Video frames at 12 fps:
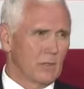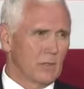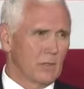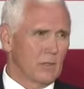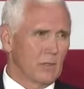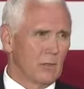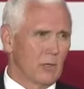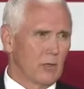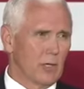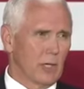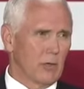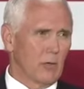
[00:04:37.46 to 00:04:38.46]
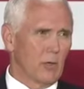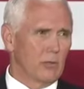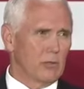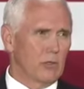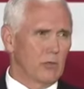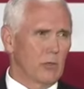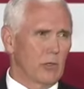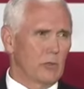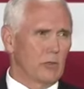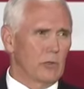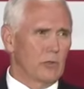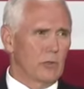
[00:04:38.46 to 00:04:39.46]
He wrote, and I quote, "Two
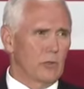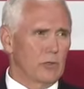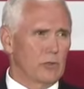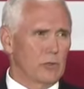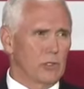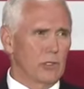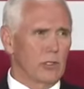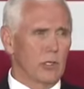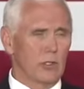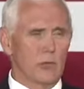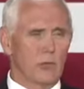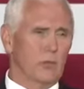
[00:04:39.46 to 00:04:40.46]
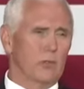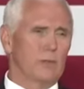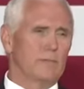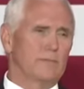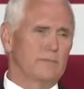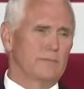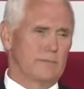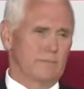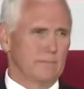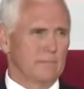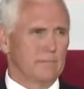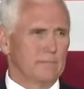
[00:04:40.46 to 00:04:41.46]
roads diverged in a yellow wood,
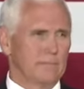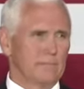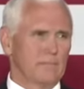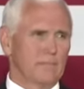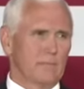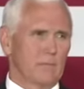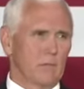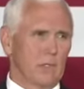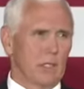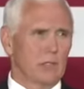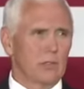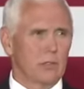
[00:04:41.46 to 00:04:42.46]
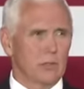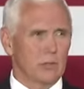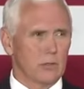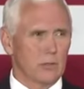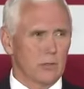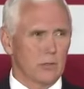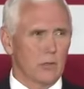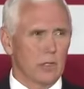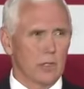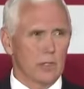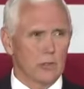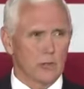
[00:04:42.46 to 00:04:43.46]
and I took the
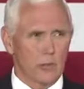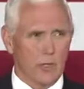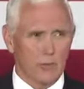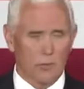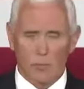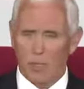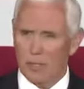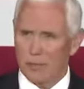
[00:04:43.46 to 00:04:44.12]
one less traveled by,